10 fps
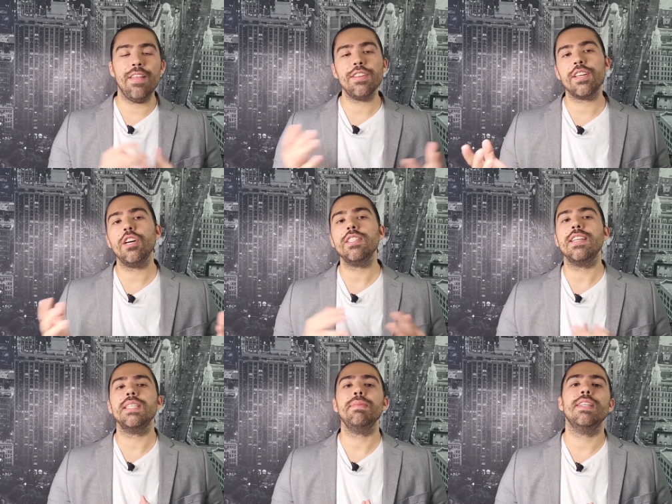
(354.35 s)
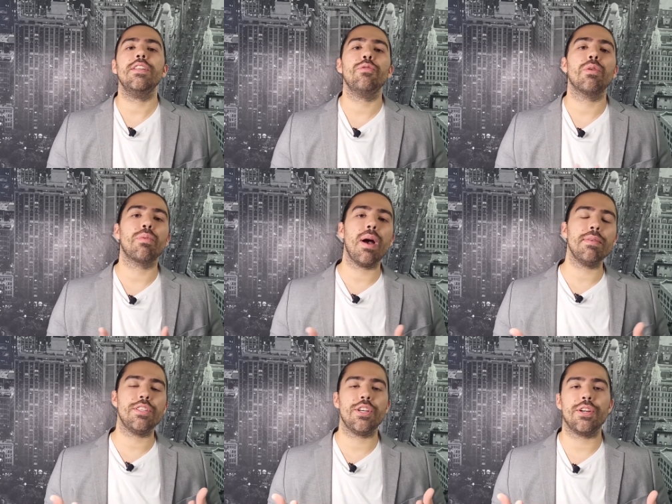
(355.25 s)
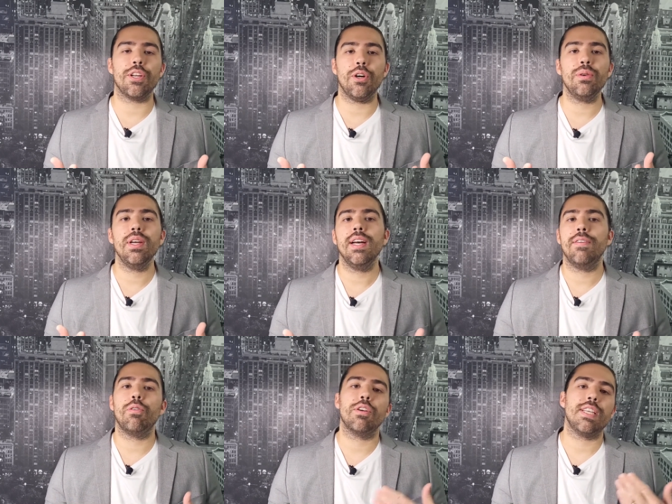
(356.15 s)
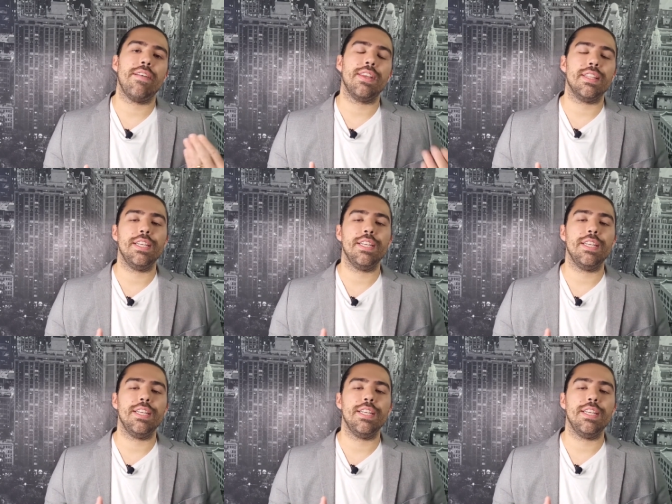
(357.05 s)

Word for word: And this can all essentially be done through a promissory note, of course having